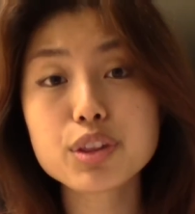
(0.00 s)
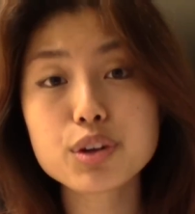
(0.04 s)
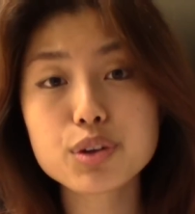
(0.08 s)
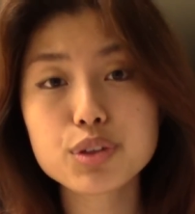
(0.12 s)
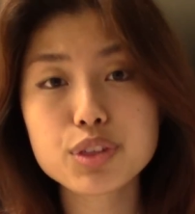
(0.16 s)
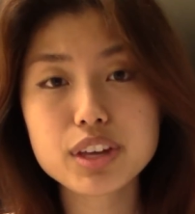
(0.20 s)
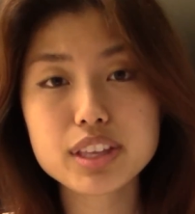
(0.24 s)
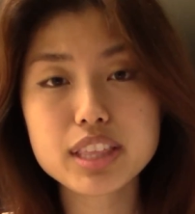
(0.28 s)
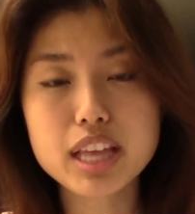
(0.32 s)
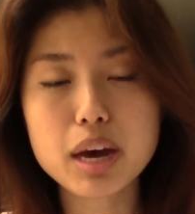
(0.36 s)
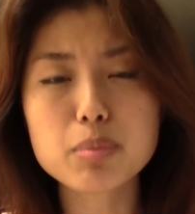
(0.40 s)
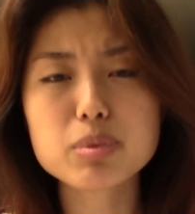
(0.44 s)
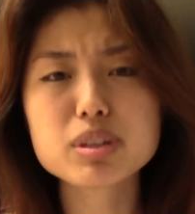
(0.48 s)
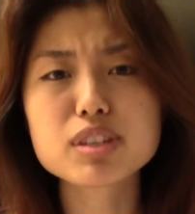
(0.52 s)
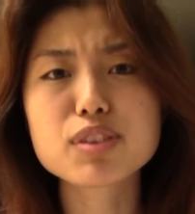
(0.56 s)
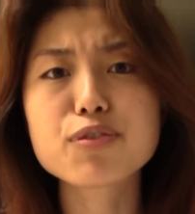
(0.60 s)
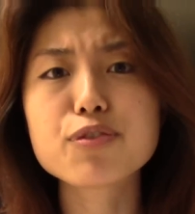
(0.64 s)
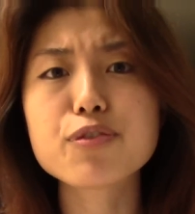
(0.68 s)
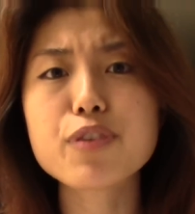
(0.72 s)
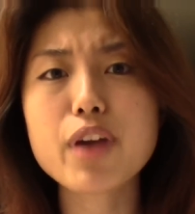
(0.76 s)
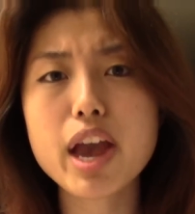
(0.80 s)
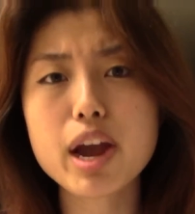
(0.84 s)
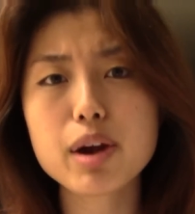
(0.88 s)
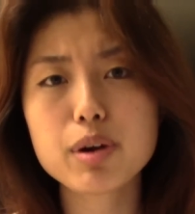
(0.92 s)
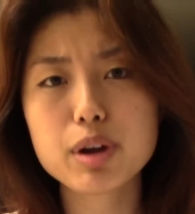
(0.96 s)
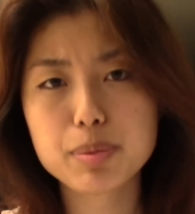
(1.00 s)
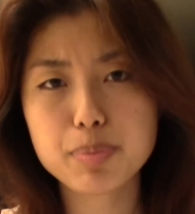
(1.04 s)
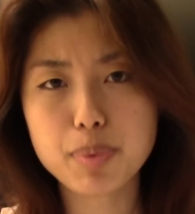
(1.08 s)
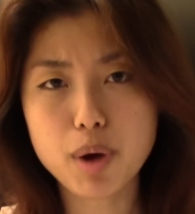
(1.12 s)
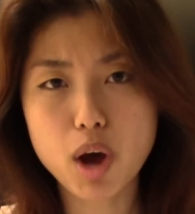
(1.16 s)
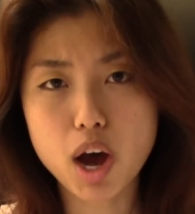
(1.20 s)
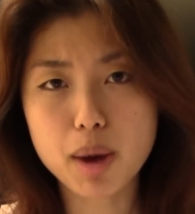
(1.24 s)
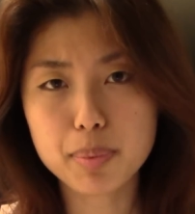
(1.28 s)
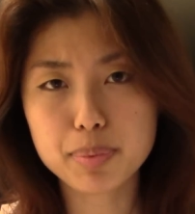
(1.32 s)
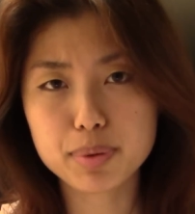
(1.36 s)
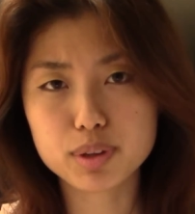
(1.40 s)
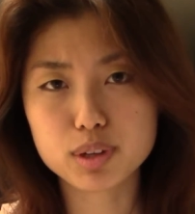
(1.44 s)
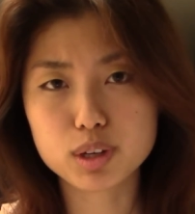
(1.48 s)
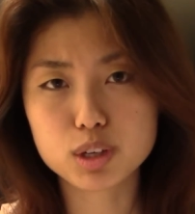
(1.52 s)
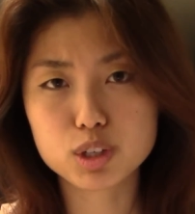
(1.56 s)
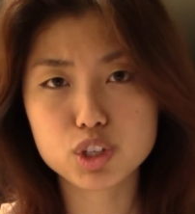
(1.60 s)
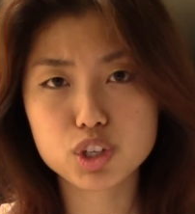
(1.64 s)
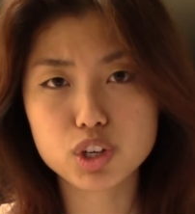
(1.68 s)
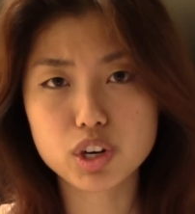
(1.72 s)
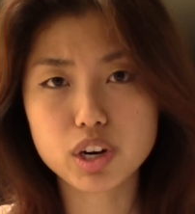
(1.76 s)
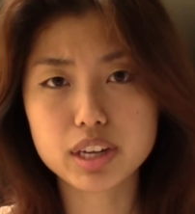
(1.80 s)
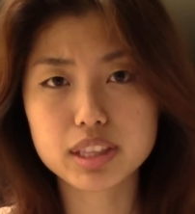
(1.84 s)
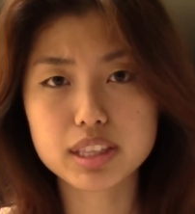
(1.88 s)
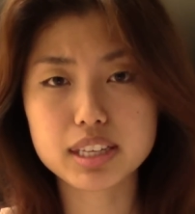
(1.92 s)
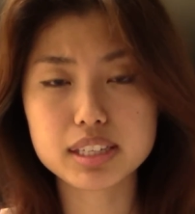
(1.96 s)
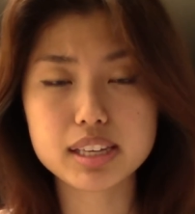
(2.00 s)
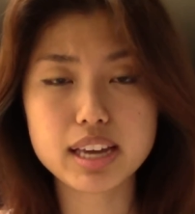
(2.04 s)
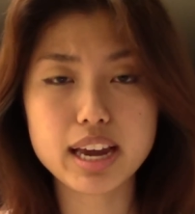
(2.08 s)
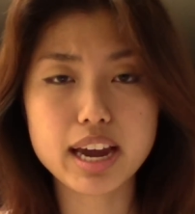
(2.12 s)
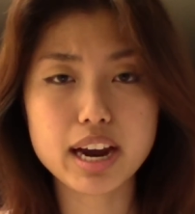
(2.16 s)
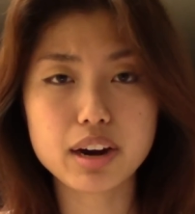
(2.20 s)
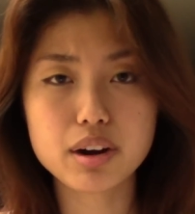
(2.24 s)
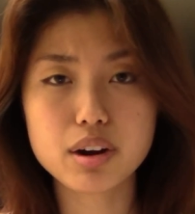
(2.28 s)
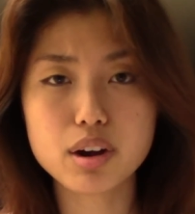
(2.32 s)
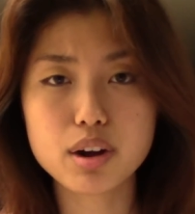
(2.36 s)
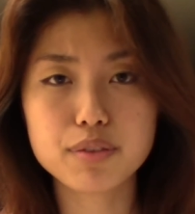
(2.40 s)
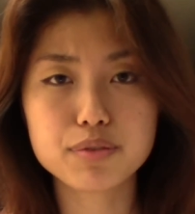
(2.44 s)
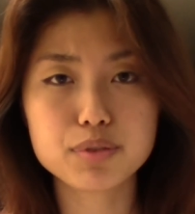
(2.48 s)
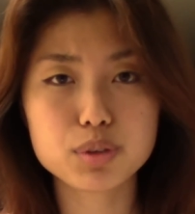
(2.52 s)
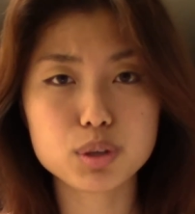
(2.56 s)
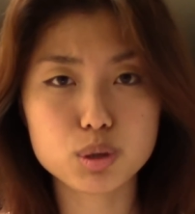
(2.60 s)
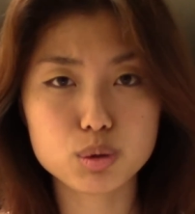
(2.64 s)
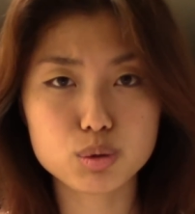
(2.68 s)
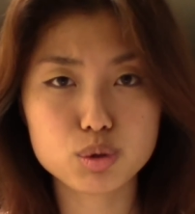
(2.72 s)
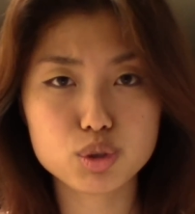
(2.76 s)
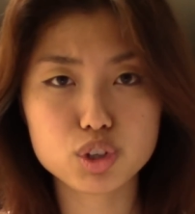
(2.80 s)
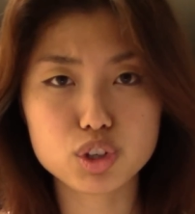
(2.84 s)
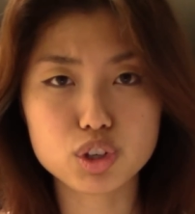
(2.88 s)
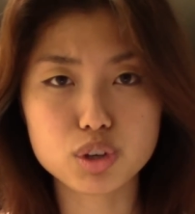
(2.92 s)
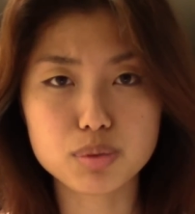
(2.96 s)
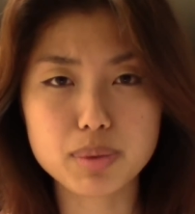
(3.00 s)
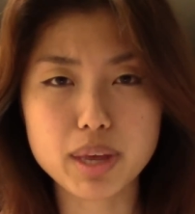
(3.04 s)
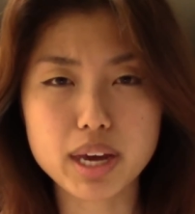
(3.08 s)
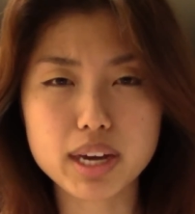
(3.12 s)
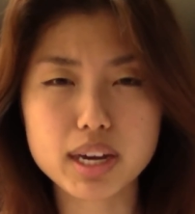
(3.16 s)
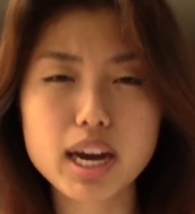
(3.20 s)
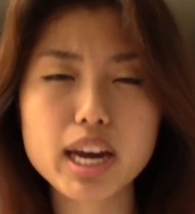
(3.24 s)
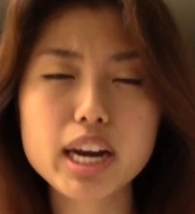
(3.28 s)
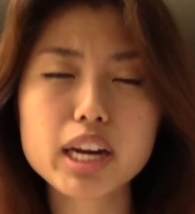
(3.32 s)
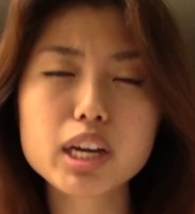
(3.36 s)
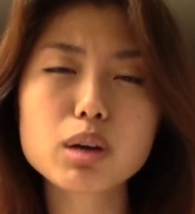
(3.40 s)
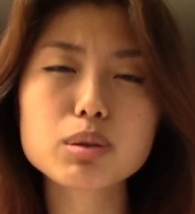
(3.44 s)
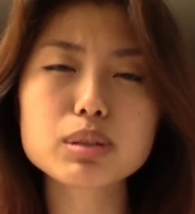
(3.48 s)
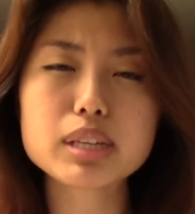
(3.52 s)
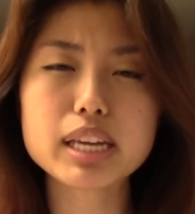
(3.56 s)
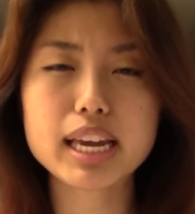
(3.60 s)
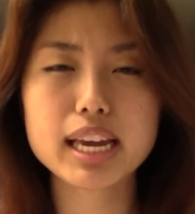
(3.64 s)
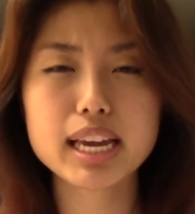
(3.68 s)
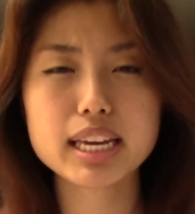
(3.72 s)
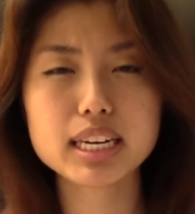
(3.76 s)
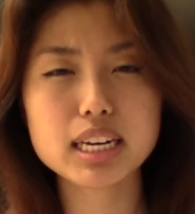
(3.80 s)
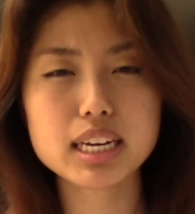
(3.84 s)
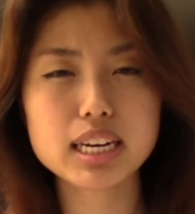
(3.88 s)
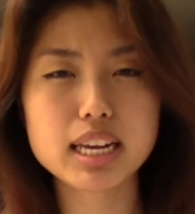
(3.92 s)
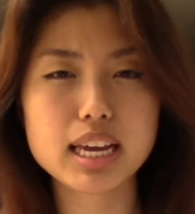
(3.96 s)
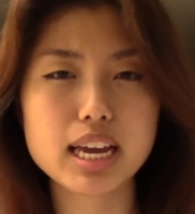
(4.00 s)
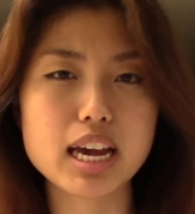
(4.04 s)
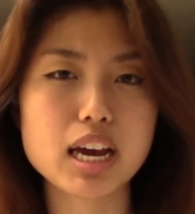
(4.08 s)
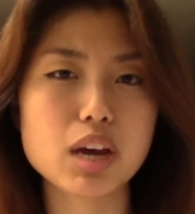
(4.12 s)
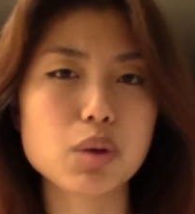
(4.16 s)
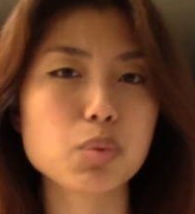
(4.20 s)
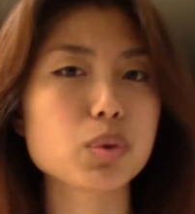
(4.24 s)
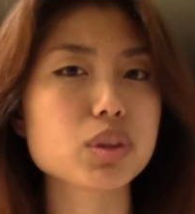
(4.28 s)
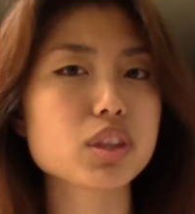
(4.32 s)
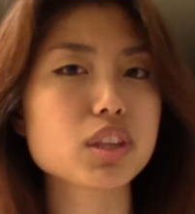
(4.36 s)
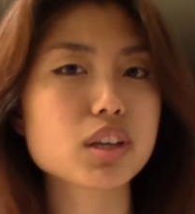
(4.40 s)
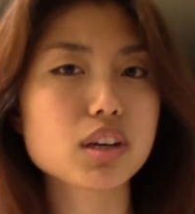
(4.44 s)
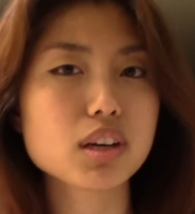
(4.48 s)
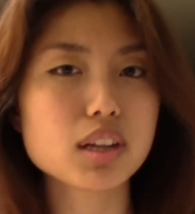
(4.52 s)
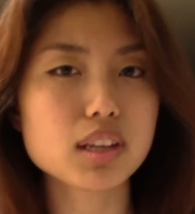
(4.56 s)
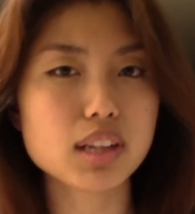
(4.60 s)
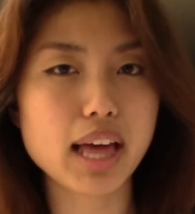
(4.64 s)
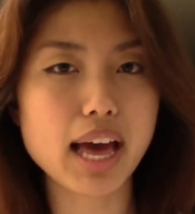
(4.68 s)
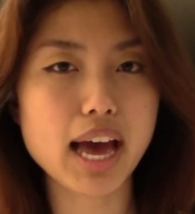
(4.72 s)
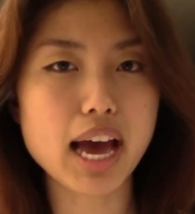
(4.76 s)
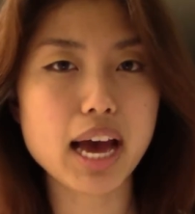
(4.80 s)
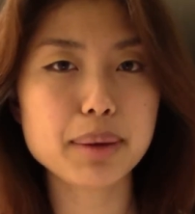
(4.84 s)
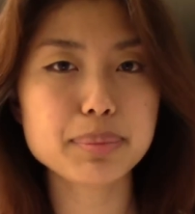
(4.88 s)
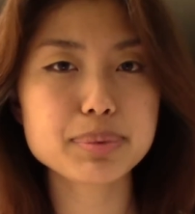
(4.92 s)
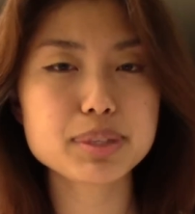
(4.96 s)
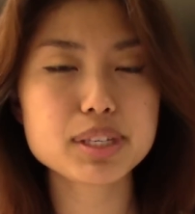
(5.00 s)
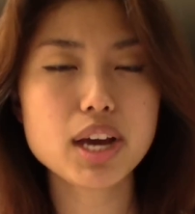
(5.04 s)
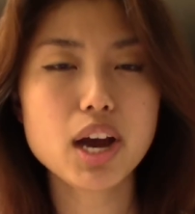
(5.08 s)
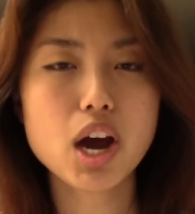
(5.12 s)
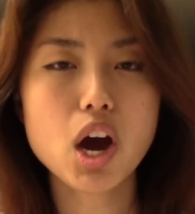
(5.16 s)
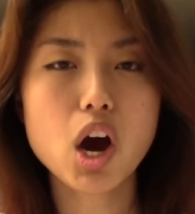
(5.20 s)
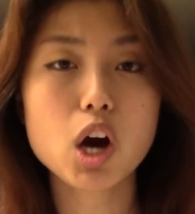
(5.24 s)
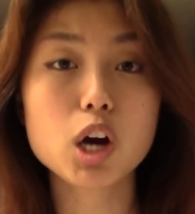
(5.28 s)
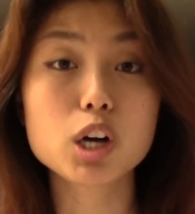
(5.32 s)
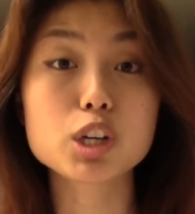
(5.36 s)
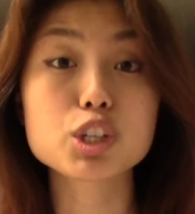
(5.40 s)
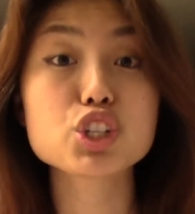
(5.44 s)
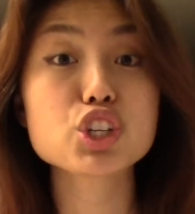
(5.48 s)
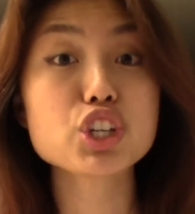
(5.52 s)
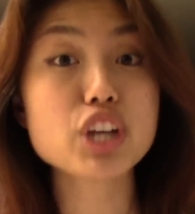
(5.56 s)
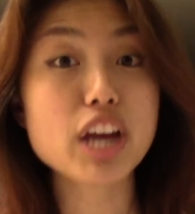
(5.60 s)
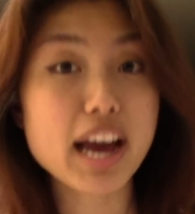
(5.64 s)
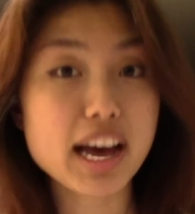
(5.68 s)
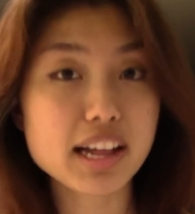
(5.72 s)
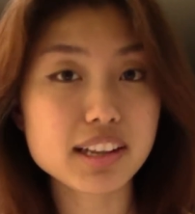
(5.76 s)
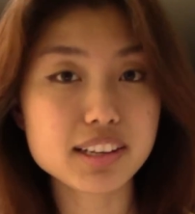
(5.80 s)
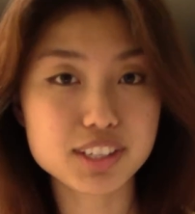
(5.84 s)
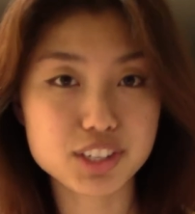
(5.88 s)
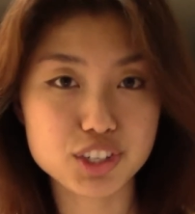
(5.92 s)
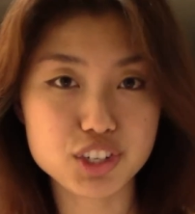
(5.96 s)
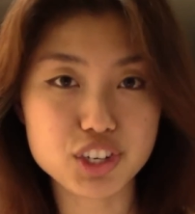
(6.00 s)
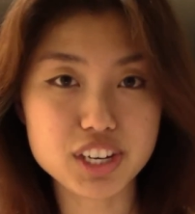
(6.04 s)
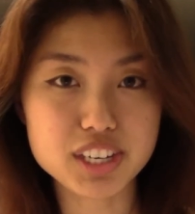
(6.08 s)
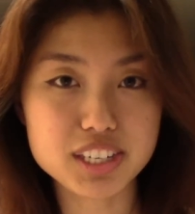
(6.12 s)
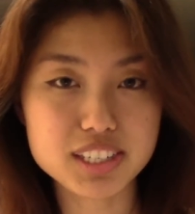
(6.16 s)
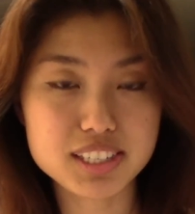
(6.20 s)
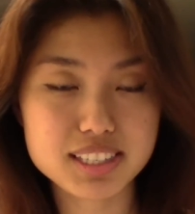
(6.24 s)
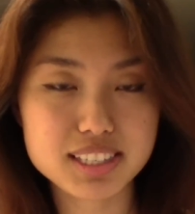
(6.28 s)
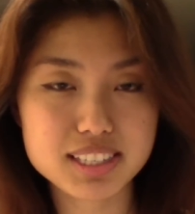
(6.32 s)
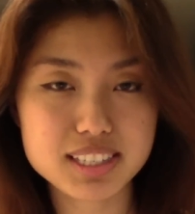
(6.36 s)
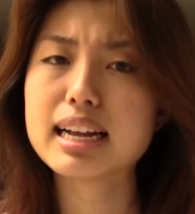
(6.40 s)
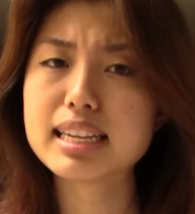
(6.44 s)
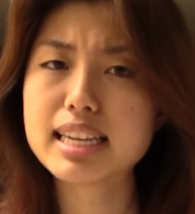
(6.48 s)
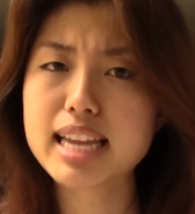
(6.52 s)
thing that was very popular during this era of YouTube that kind of goes hand in hand with the collabs are challenges.